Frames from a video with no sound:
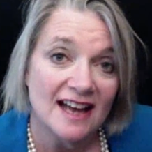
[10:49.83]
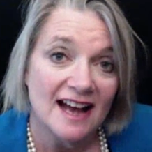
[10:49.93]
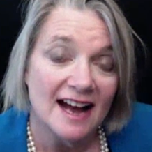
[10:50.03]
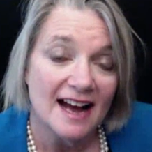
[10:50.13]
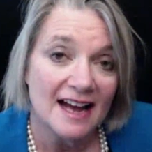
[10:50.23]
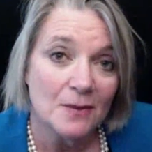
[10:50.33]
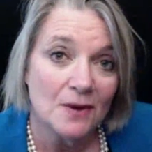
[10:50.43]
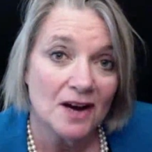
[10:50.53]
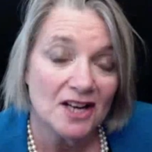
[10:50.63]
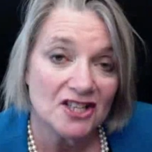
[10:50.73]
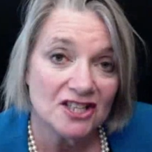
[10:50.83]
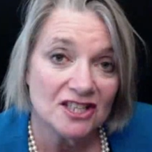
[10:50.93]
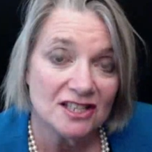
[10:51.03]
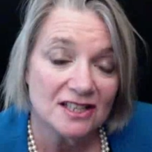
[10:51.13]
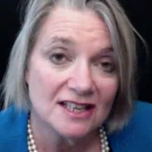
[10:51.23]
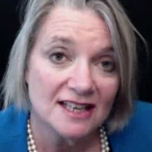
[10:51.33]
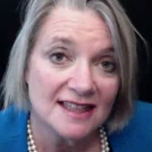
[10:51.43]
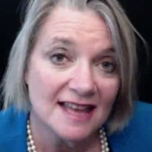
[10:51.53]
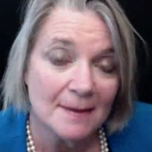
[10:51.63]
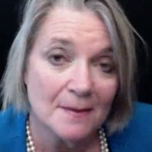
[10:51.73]
I watched
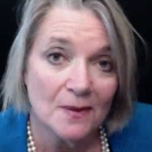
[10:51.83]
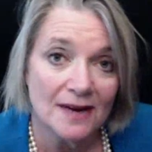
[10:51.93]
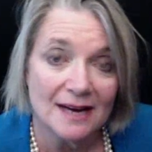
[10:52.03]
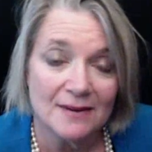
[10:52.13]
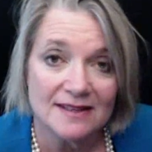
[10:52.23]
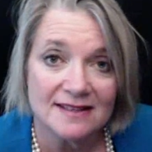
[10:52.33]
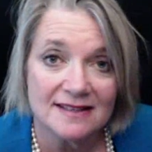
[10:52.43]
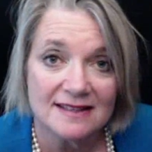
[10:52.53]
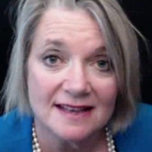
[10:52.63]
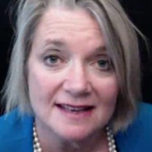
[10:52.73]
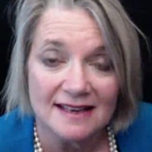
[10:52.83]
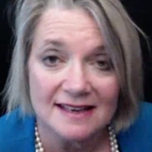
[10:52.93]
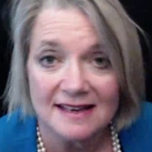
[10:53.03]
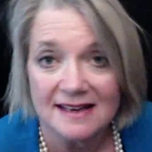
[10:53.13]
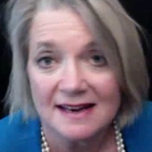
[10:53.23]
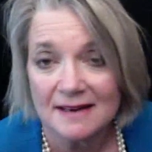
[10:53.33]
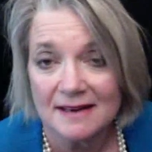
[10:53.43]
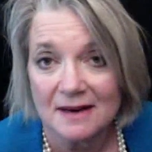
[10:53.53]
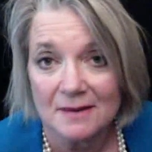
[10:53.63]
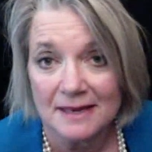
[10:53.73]
them when I was in you
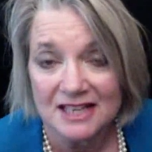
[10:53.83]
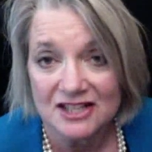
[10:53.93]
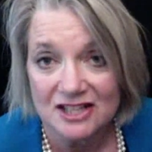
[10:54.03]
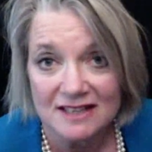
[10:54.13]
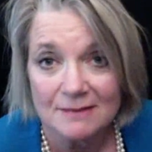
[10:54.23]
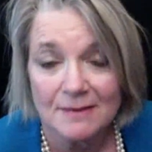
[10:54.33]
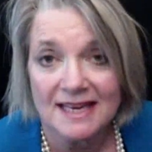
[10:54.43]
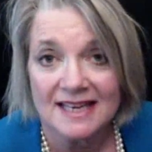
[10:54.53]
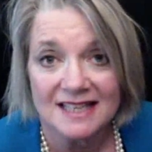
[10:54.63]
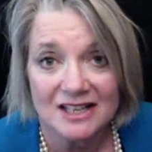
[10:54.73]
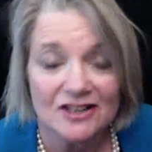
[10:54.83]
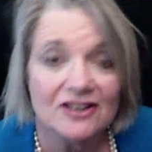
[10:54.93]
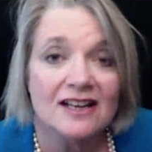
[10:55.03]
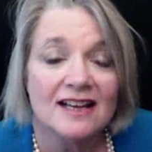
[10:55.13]
know my kitchen making dinner.